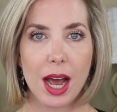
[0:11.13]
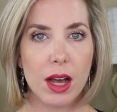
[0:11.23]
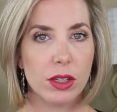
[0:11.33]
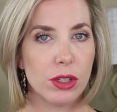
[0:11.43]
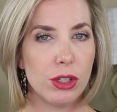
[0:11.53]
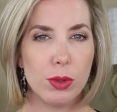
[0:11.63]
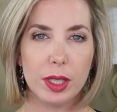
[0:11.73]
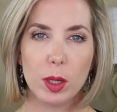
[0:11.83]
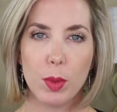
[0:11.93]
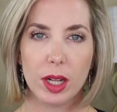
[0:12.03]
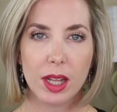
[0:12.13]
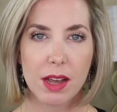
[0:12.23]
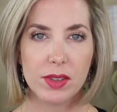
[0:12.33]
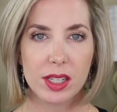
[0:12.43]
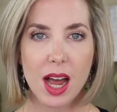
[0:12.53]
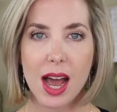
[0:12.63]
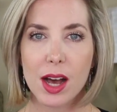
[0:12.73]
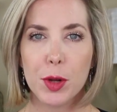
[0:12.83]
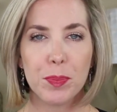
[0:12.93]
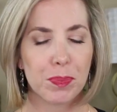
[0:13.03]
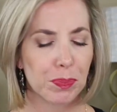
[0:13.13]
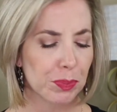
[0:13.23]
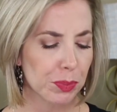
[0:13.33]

I also do a little bit of lifestyle.